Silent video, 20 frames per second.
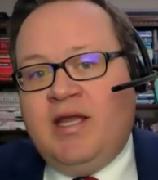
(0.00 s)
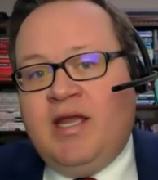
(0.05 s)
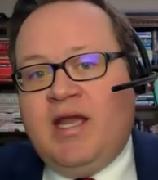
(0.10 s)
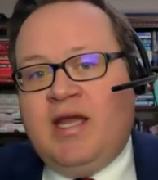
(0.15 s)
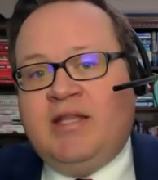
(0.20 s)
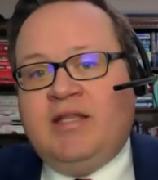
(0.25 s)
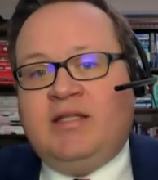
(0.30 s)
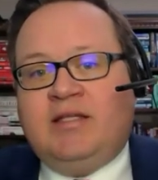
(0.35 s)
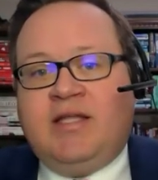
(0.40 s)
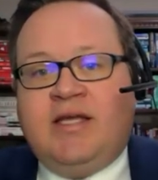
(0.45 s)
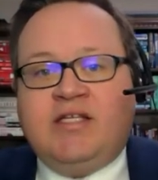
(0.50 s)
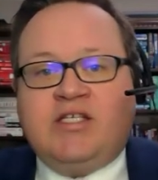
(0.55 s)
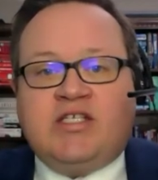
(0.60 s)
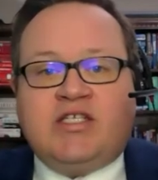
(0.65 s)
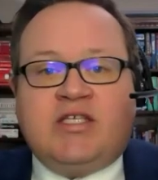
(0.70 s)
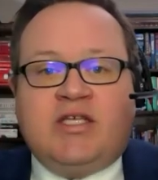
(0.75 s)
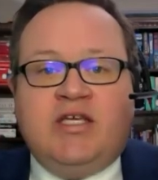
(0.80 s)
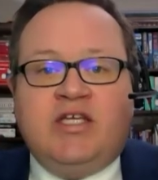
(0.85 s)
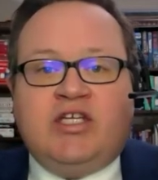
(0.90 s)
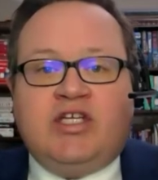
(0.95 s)
and the
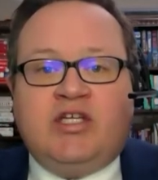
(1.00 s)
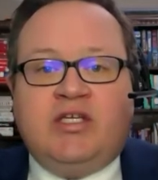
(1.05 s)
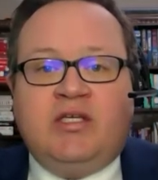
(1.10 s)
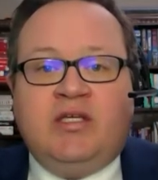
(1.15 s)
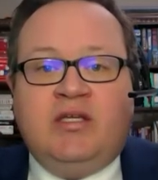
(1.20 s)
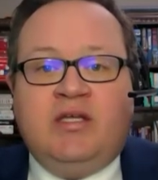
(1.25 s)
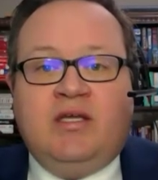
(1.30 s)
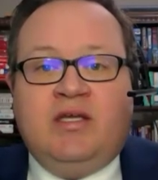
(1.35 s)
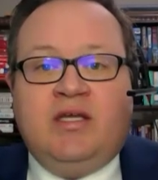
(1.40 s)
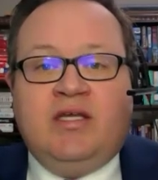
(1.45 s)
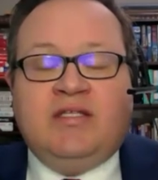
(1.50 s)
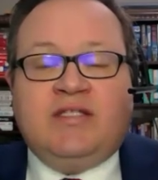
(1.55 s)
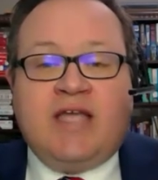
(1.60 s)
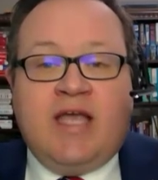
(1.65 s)
legislation is